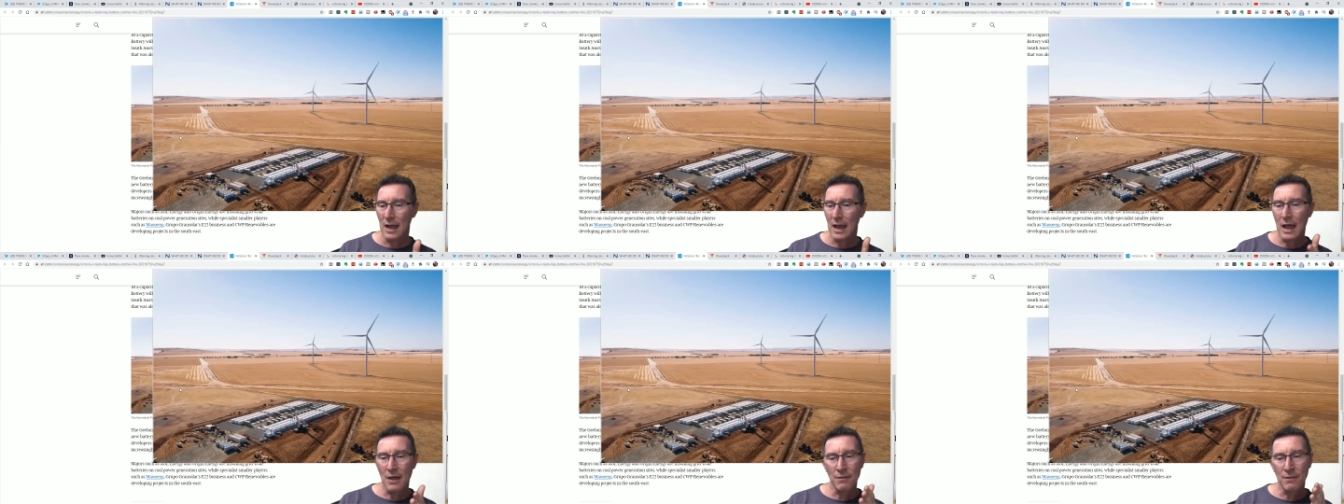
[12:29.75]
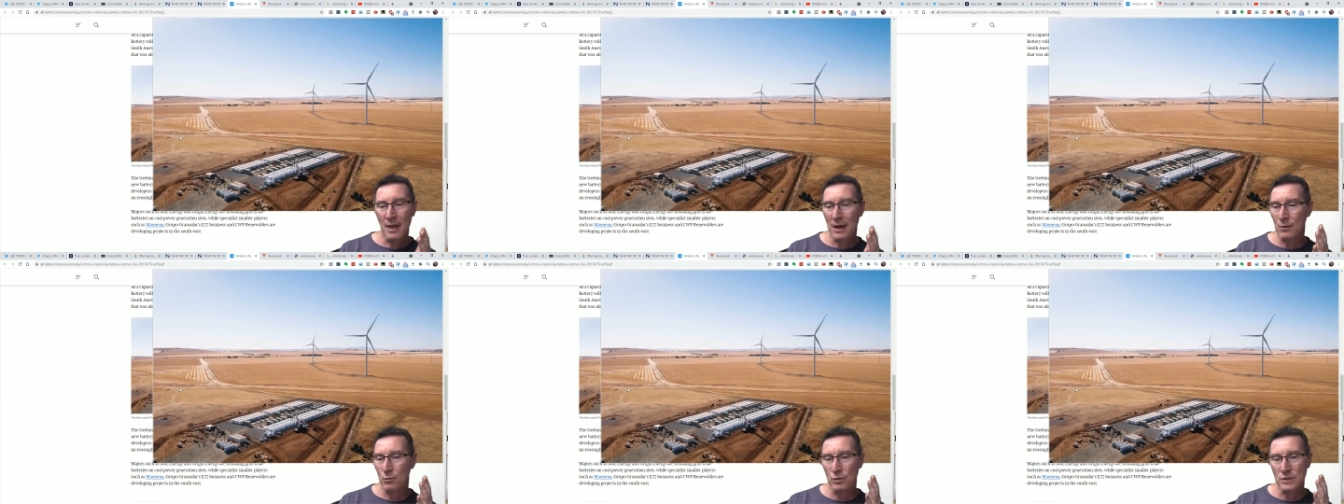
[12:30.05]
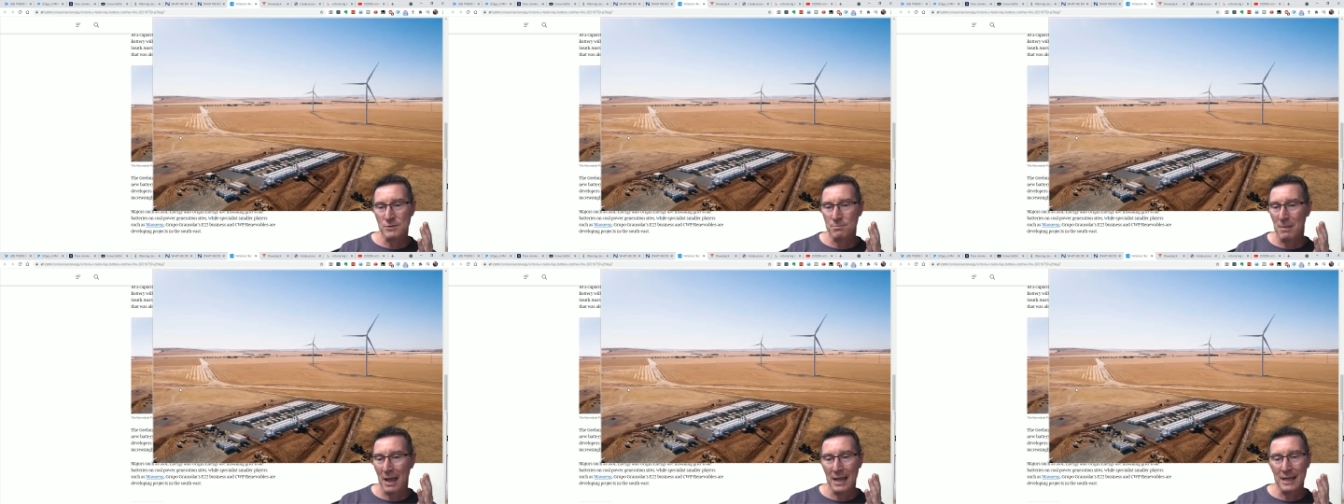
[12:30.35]
and then
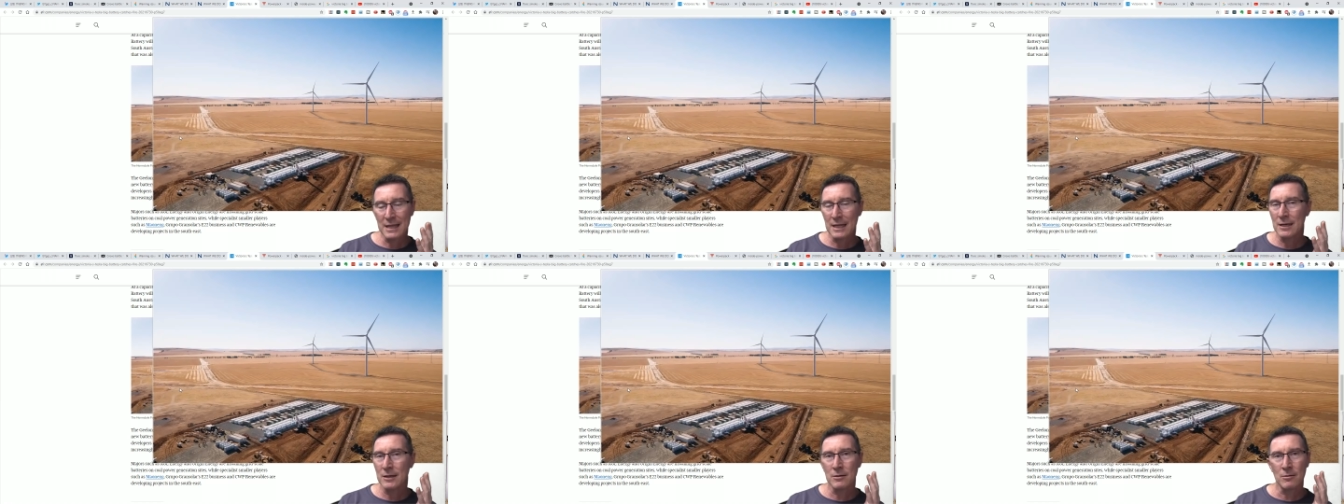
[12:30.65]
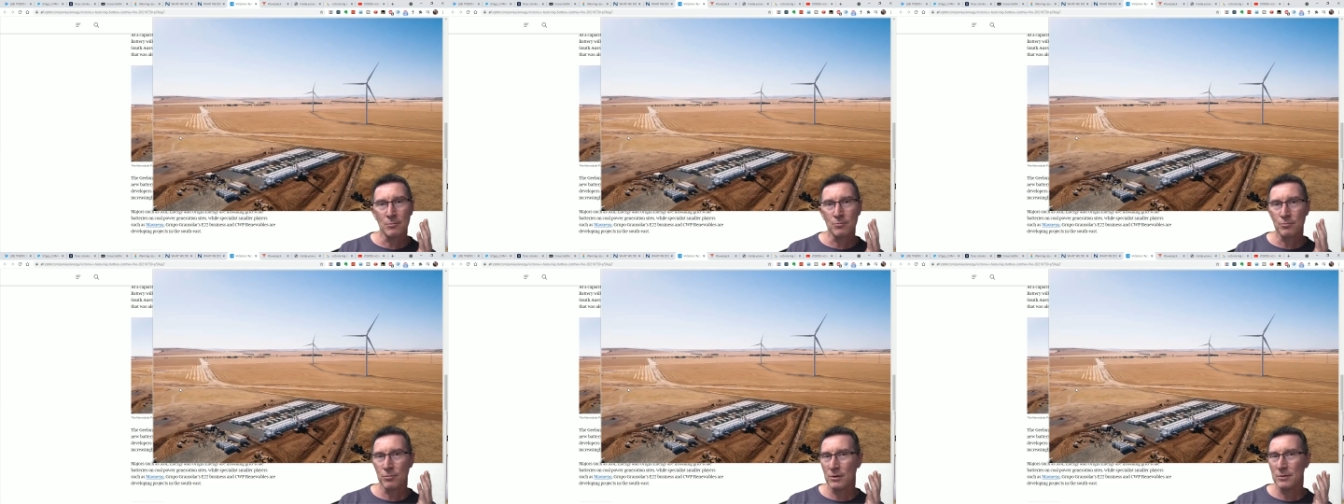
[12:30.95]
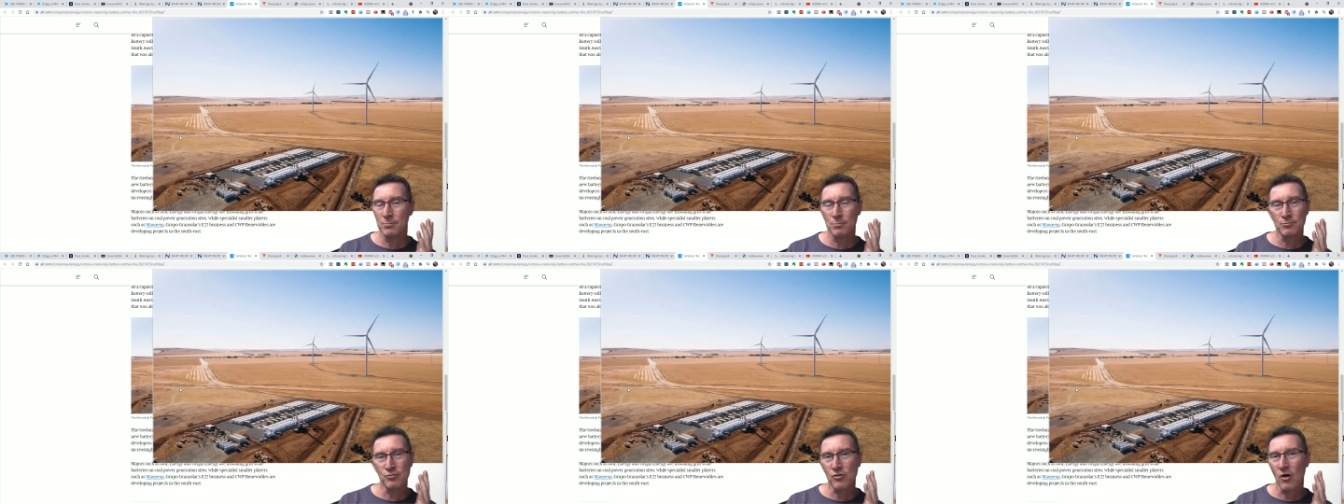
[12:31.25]
was making
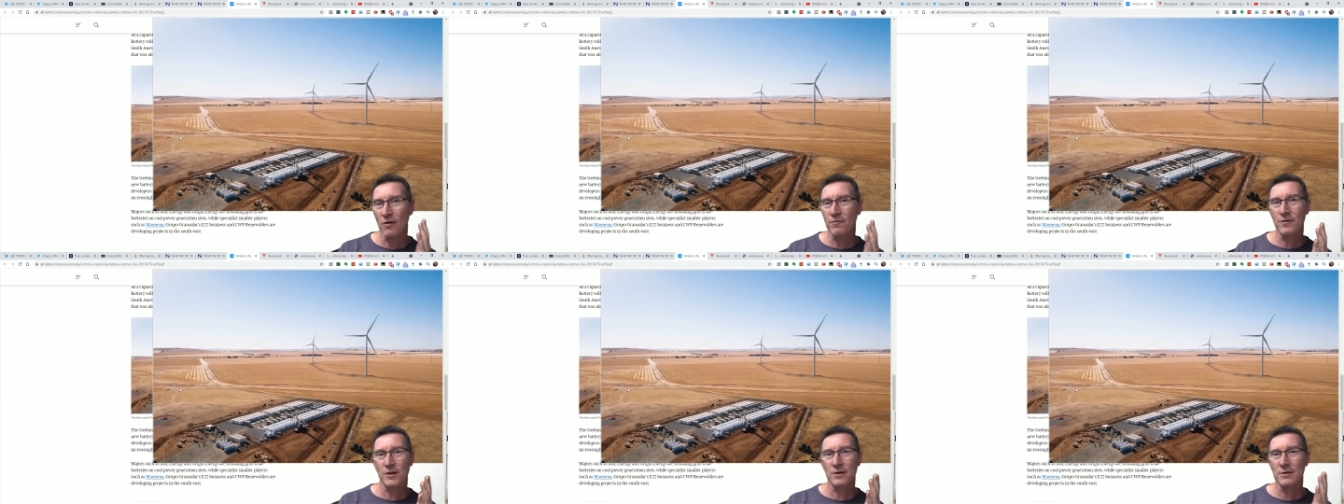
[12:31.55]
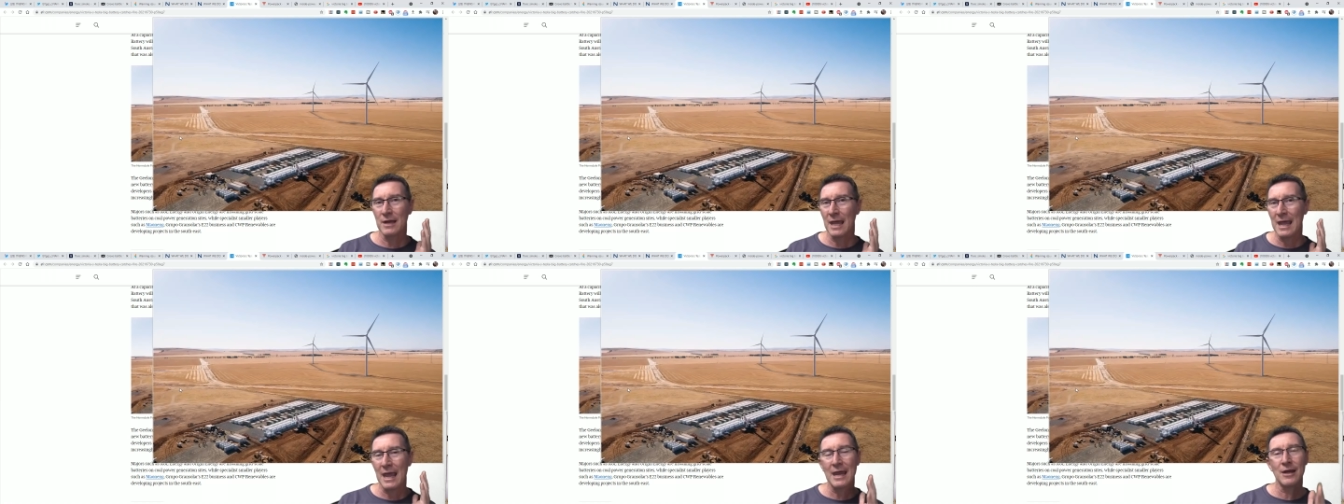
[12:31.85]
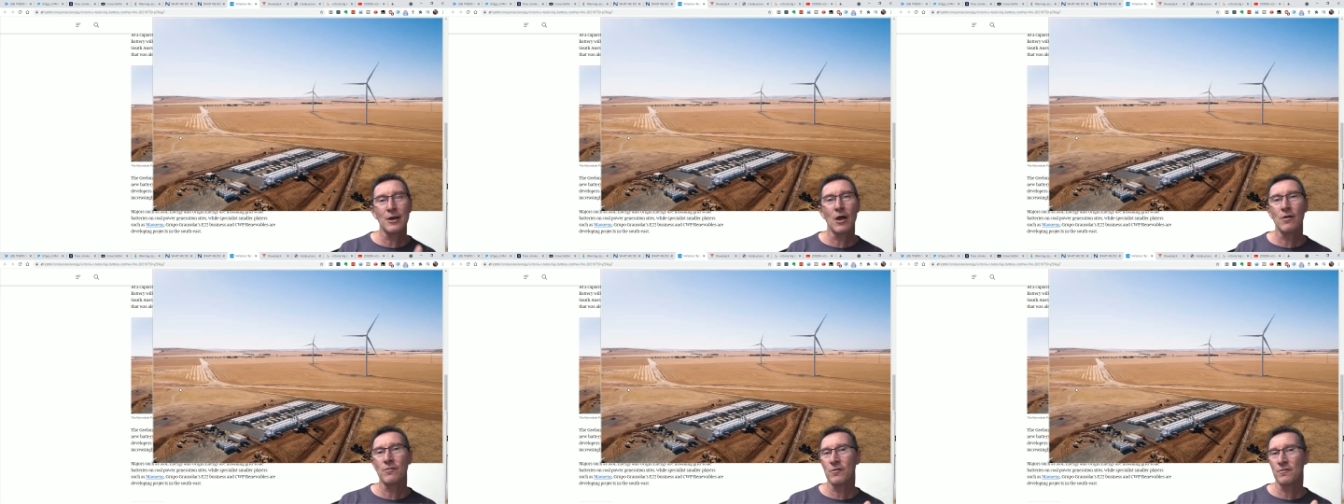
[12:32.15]
profit
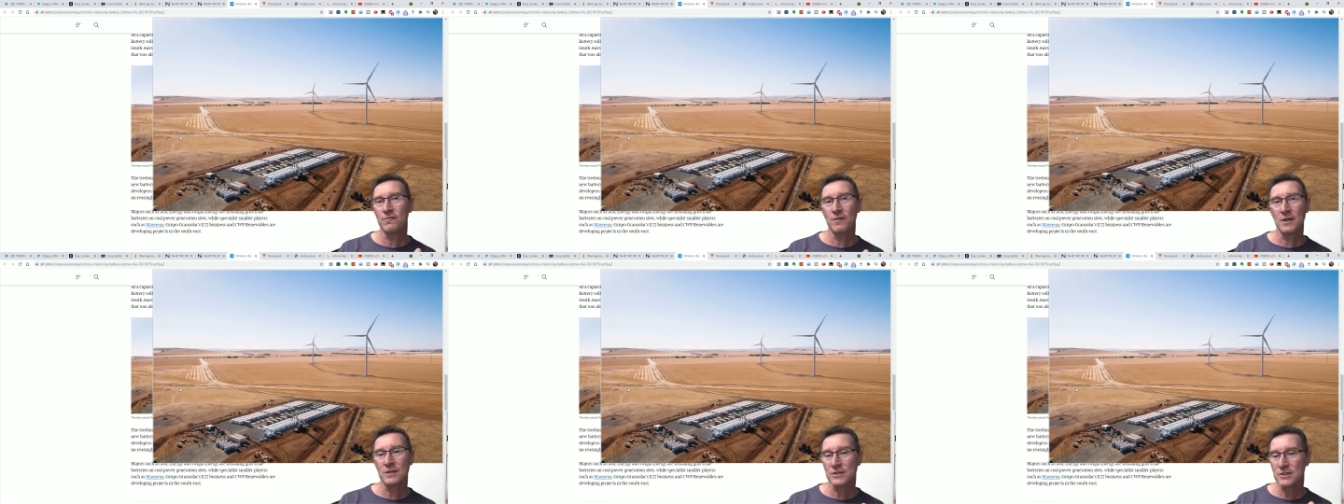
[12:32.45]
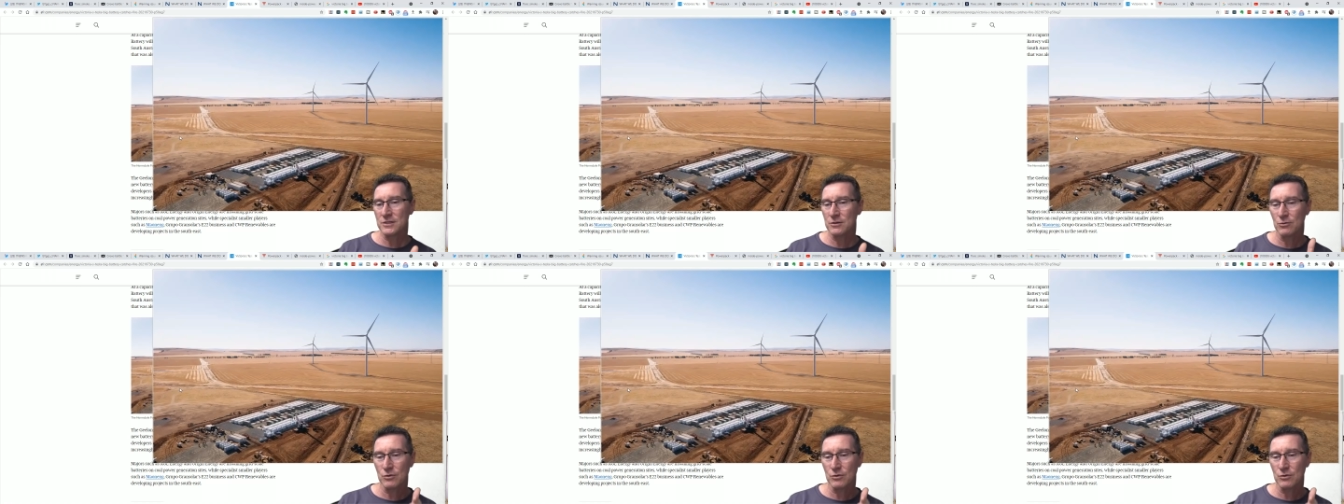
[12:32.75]
hand over fist.